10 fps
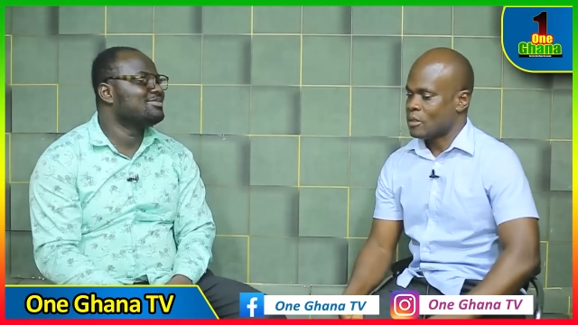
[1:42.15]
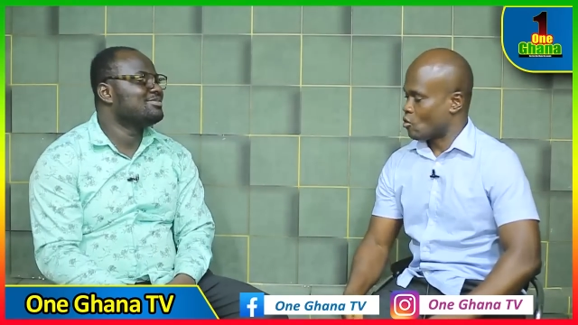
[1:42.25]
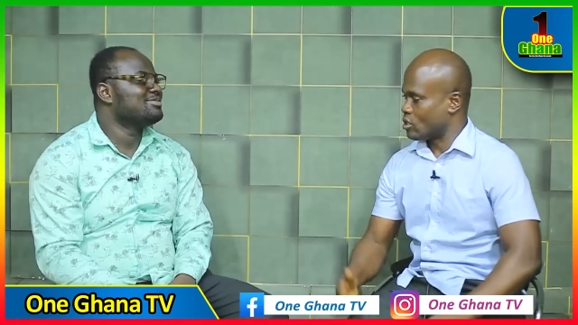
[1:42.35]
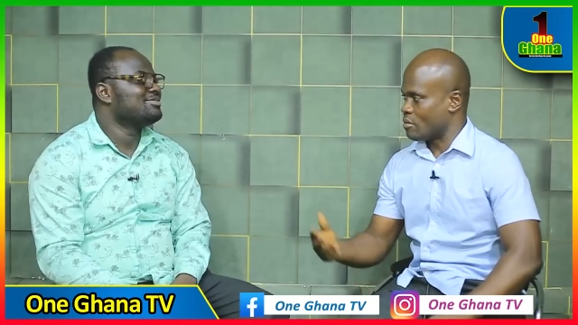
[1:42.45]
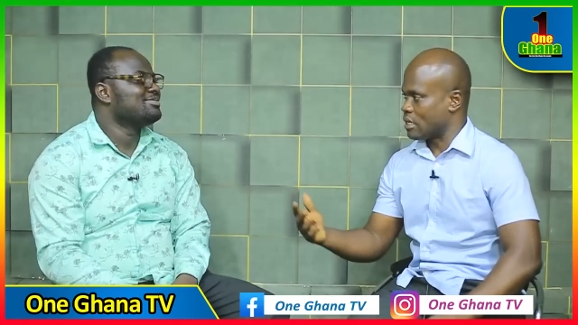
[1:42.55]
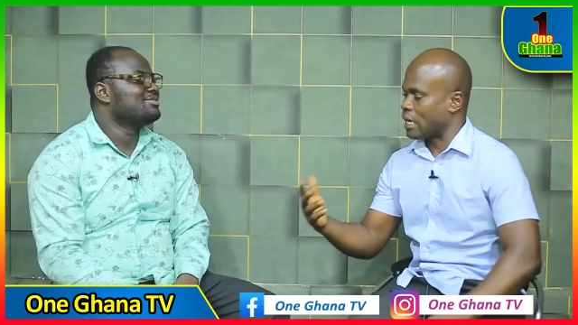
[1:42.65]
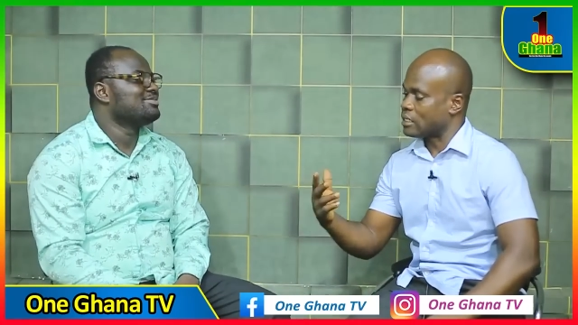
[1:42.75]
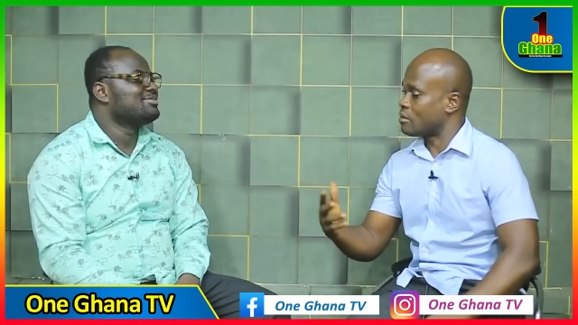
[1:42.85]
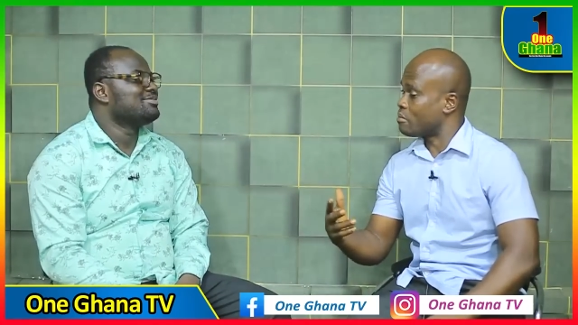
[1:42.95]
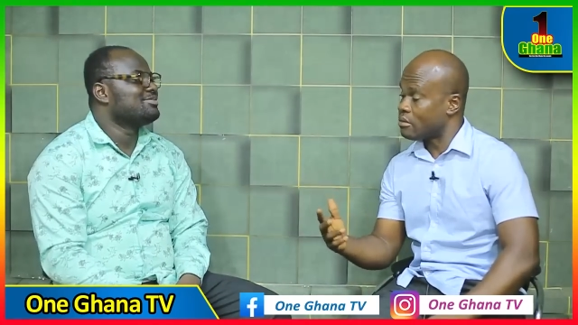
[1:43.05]
Speaker 1: I say me
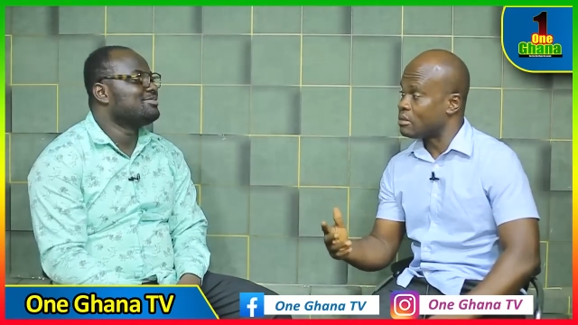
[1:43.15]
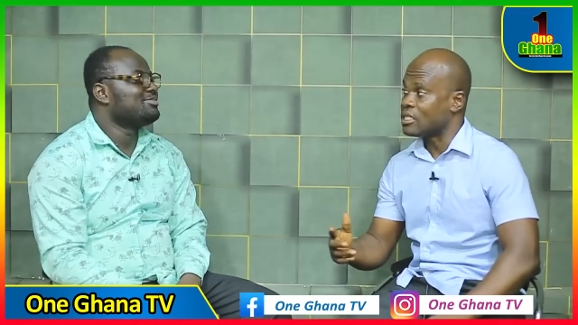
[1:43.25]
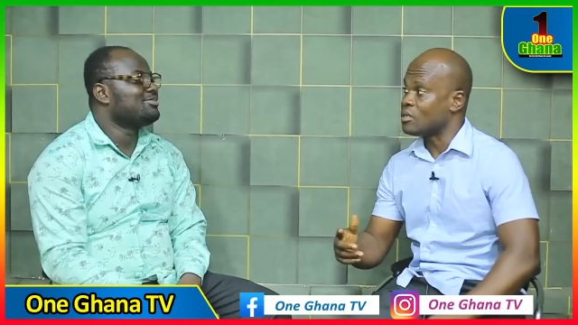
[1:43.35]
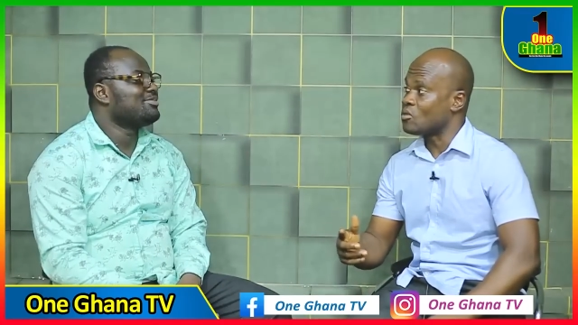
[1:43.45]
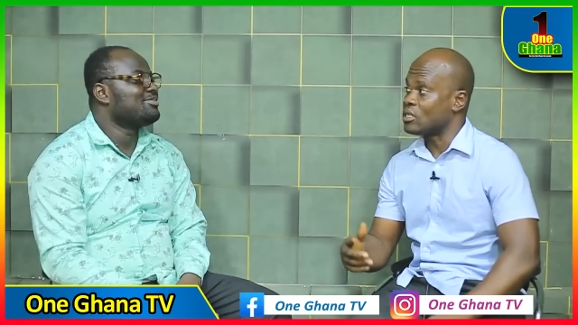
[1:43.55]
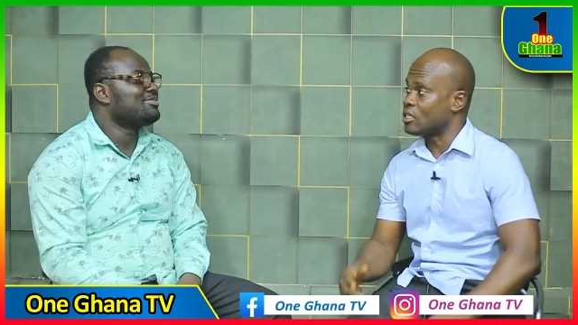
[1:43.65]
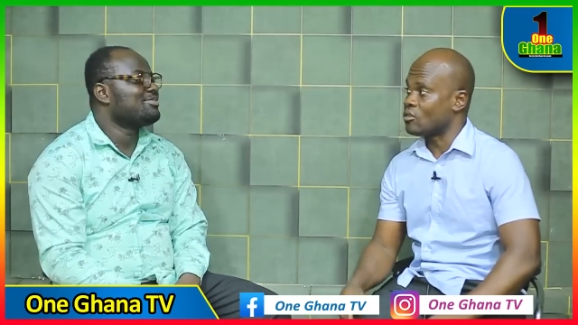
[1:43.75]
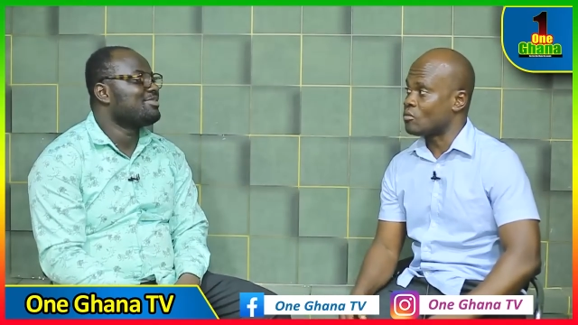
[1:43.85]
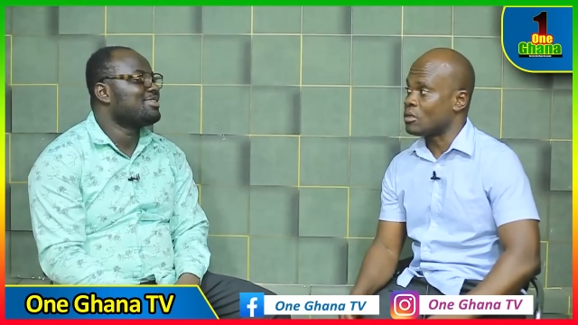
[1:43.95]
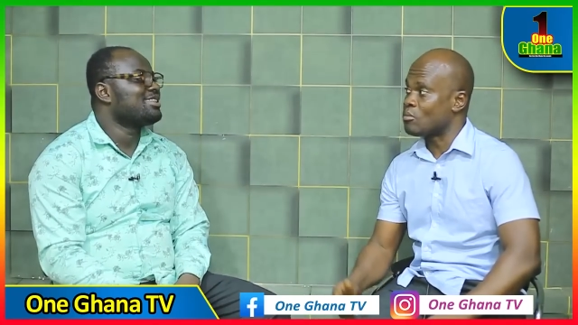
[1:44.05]
cars, me trimmed
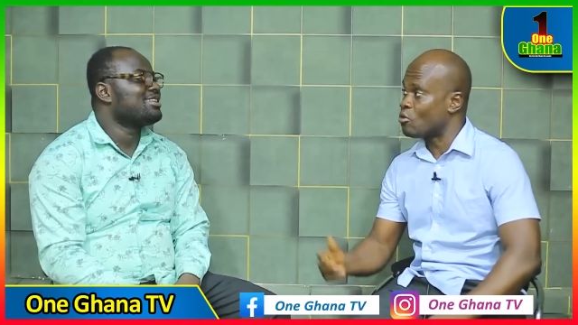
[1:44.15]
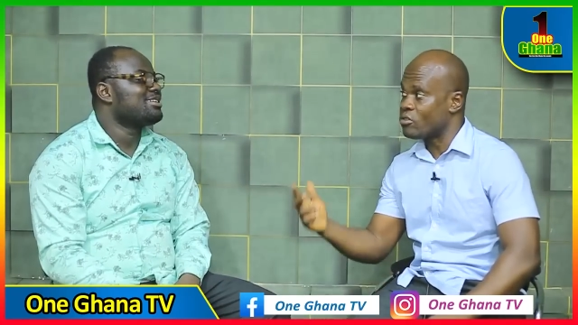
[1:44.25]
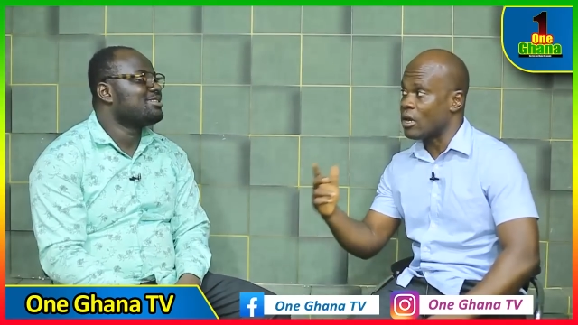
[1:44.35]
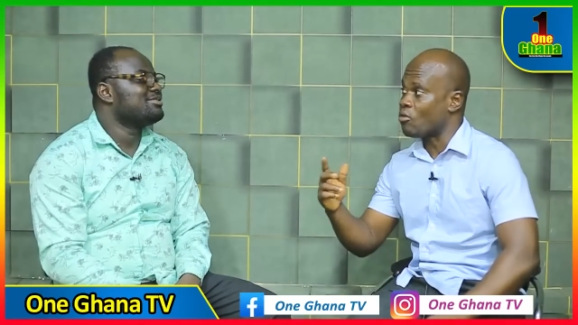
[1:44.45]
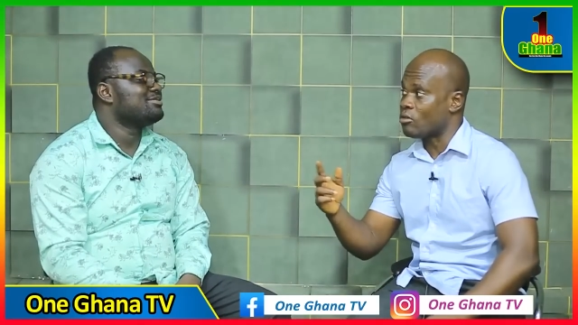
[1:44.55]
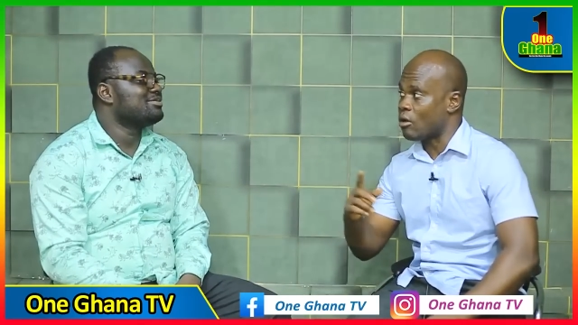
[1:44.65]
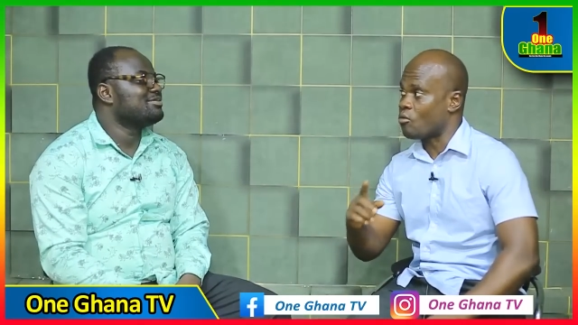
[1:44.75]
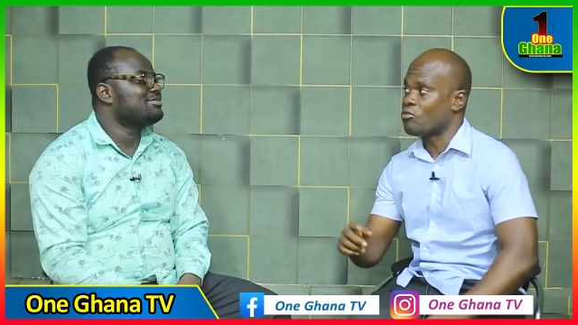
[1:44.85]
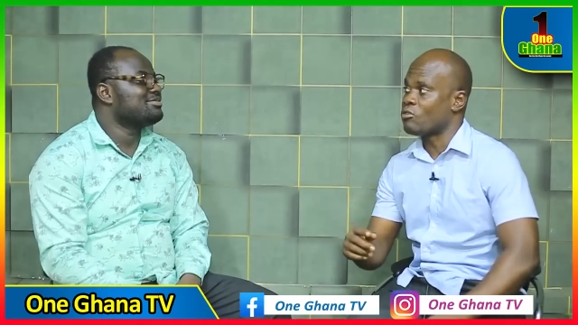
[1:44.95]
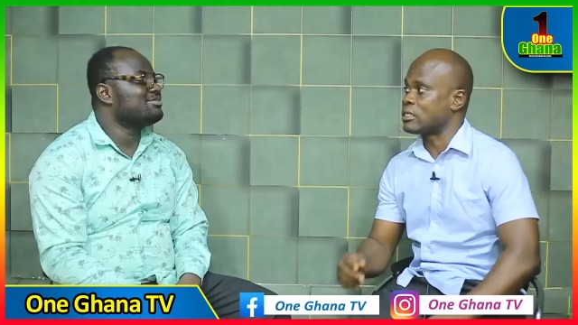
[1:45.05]
down. Me body, I
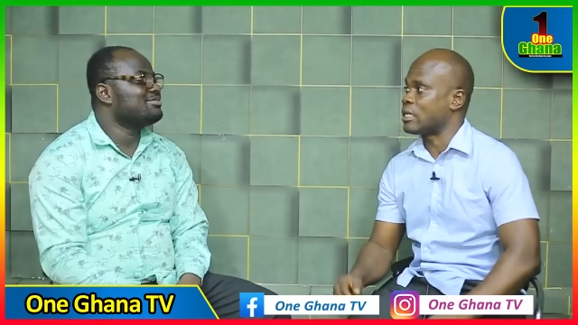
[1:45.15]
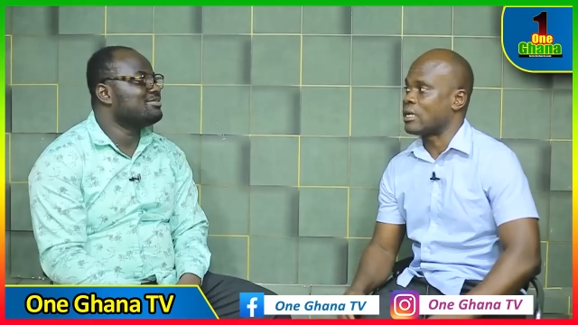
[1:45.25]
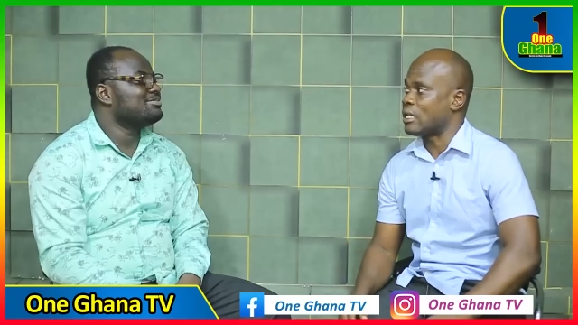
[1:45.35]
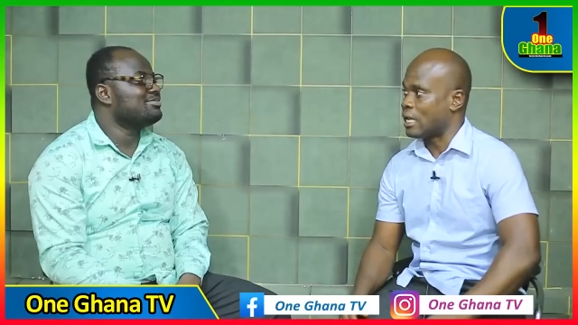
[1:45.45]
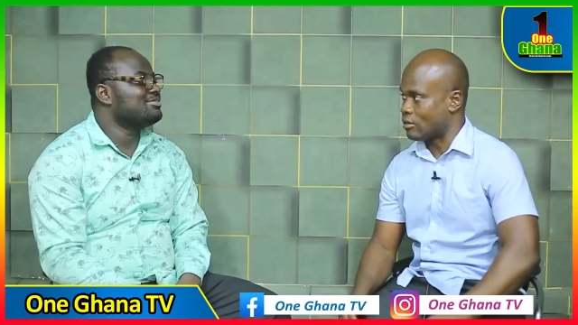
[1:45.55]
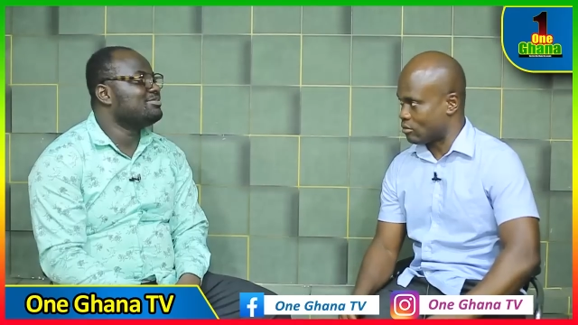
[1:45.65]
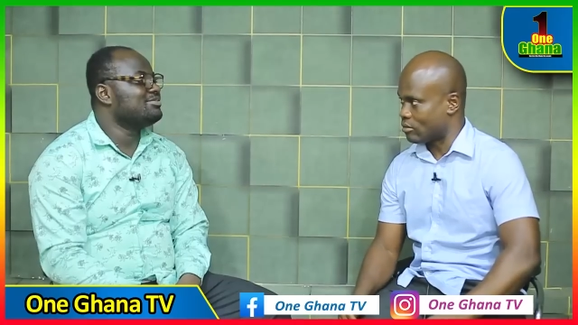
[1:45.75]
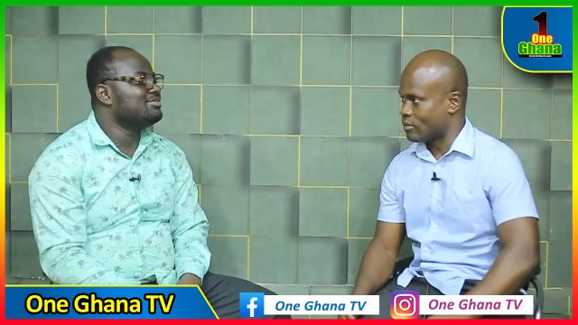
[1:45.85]
corner, this all that.